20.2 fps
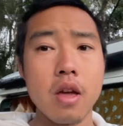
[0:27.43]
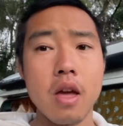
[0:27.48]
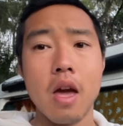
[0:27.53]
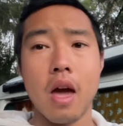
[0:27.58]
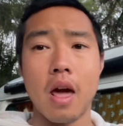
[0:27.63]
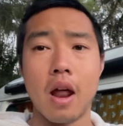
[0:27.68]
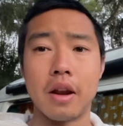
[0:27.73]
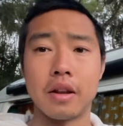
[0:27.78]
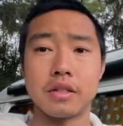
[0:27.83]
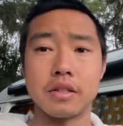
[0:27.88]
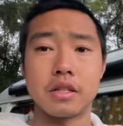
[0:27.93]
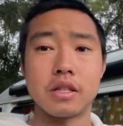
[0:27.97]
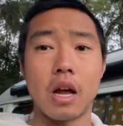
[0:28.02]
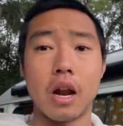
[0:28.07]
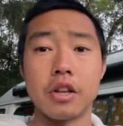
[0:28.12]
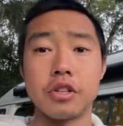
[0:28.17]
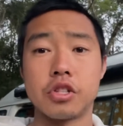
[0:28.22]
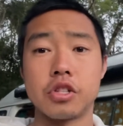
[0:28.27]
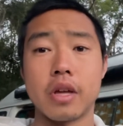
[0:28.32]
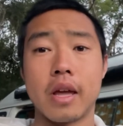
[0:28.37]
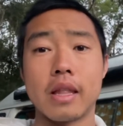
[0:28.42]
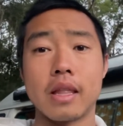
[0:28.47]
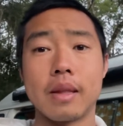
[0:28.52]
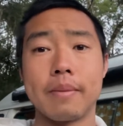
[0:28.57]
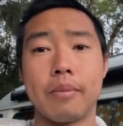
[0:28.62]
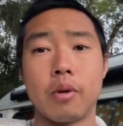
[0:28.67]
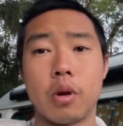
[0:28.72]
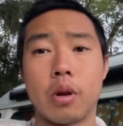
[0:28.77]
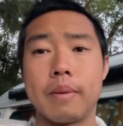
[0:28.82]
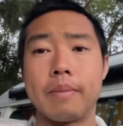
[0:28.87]
and I just decided just to get the
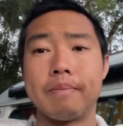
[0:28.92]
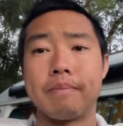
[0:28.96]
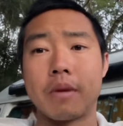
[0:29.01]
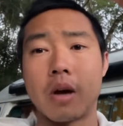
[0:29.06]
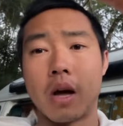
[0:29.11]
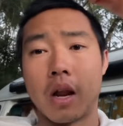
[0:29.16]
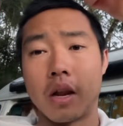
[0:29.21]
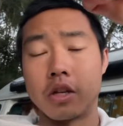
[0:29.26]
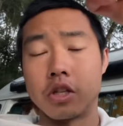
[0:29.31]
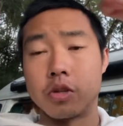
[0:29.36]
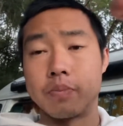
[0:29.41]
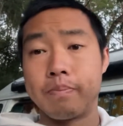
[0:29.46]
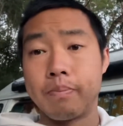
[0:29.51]
bottle and kind of just